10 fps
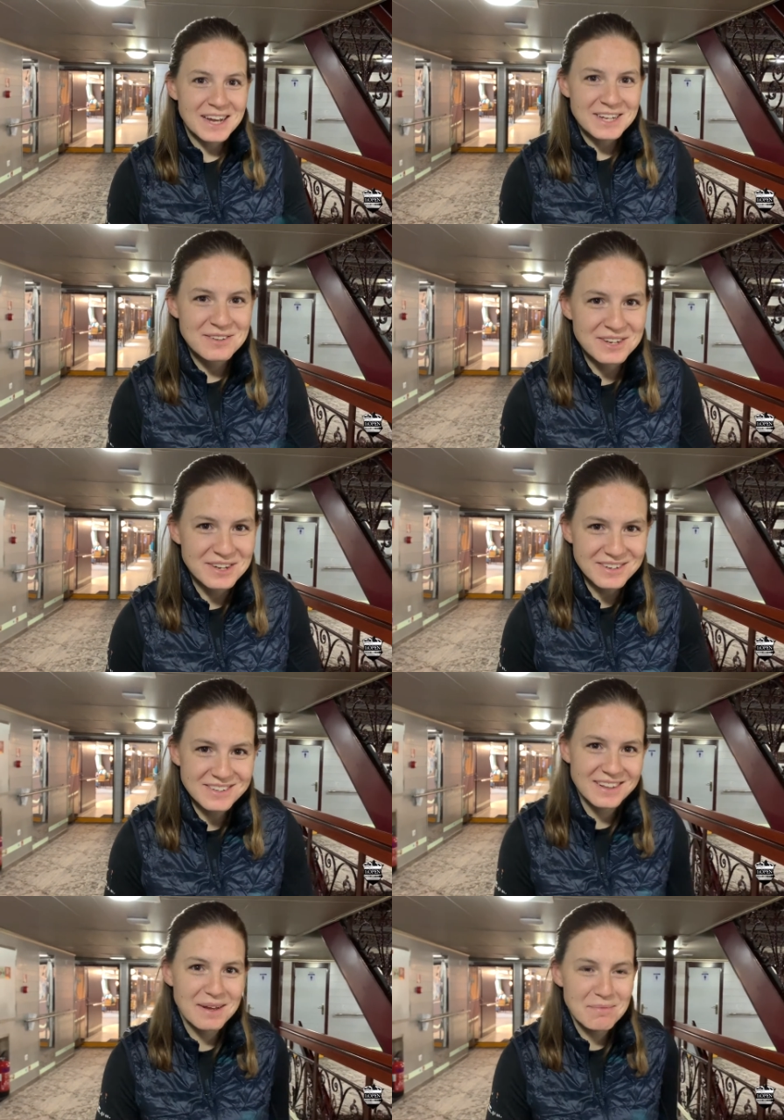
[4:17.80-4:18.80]
nice when you're
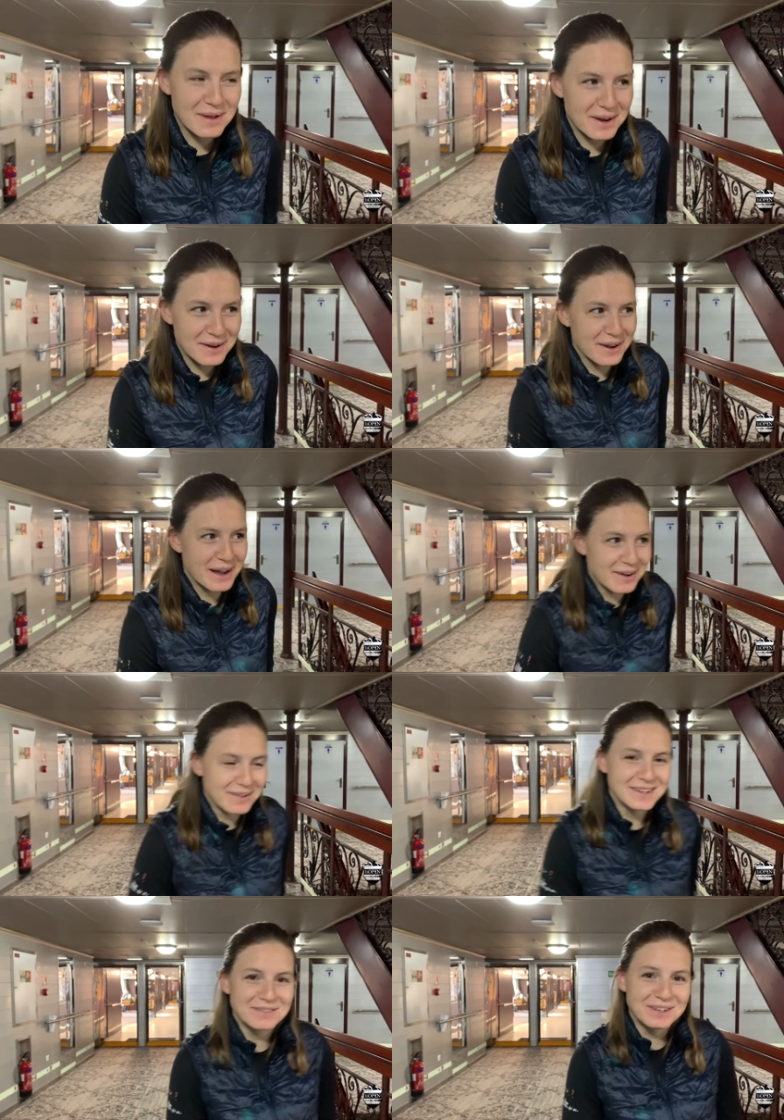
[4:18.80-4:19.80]
asleep. I don't know how
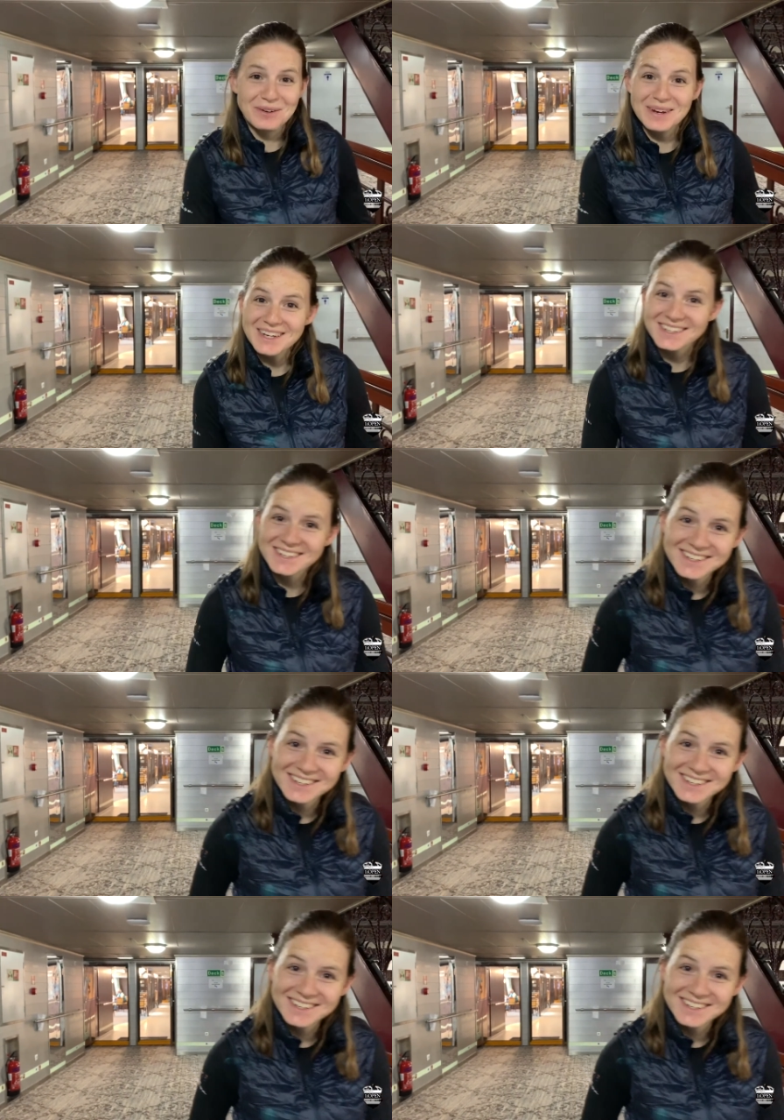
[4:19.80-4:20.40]
it is when you eat.